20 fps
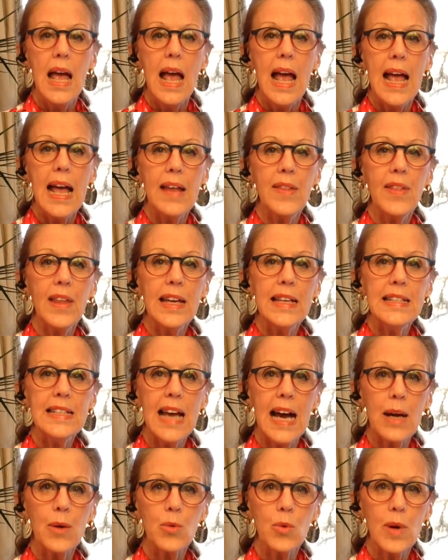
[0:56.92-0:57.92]
and they
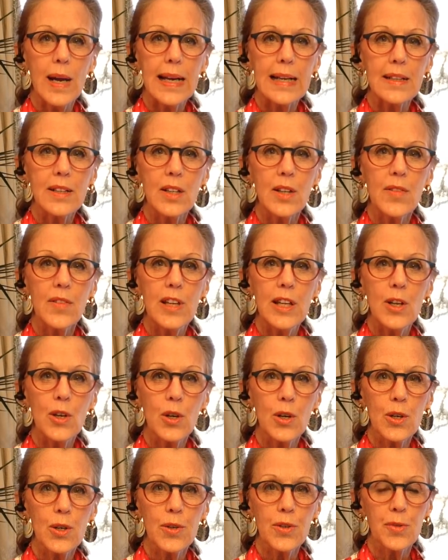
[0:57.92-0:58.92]
direct the
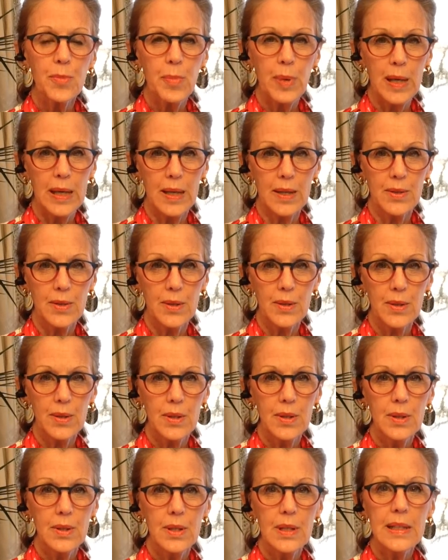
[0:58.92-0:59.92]
earth pet.
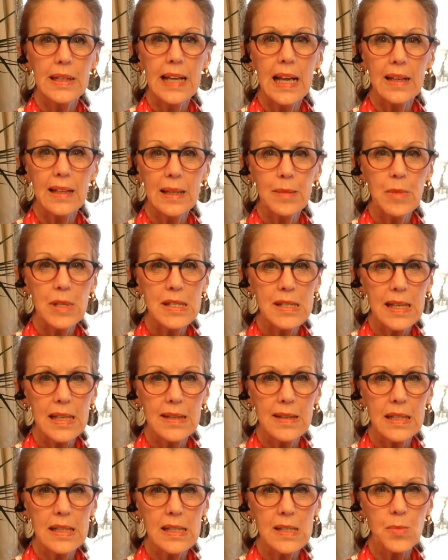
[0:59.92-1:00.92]
Now let me say
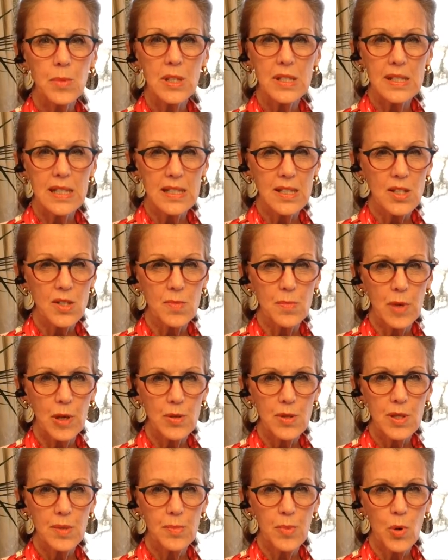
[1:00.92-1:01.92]
this because this is most
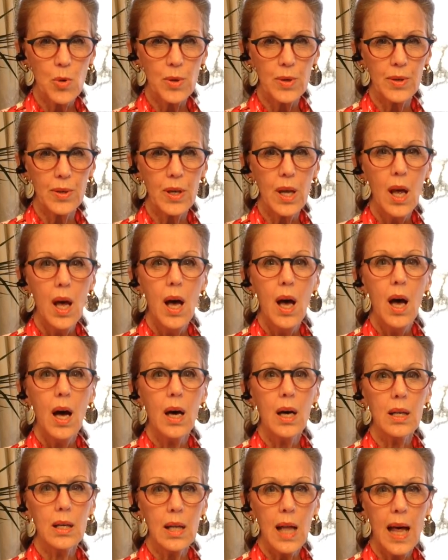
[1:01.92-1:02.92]
important. A
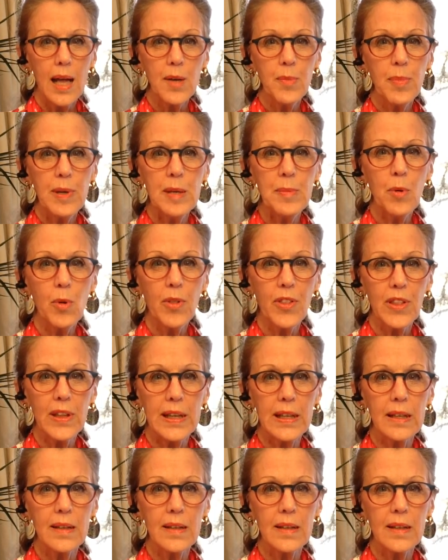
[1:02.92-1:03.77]
lot of people think